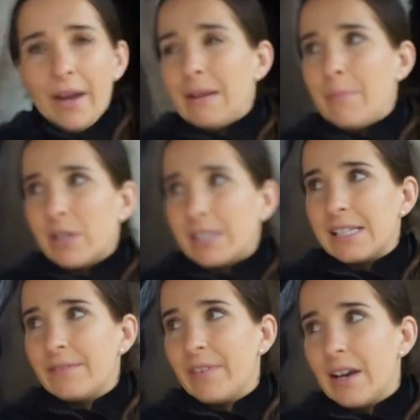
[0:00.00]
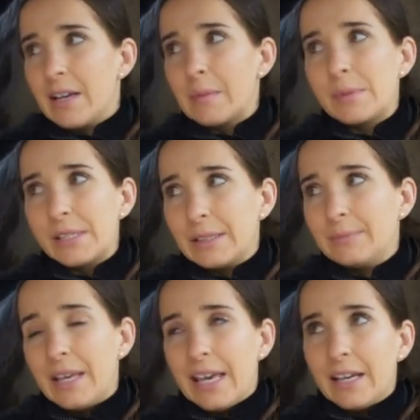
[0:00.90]
Only positive vibes
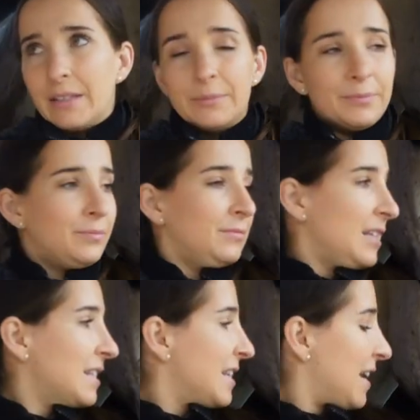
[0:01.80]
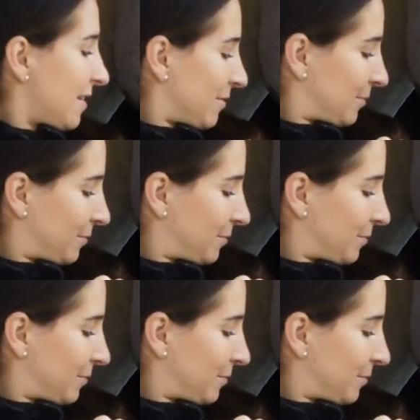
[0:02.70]
here, isn't it?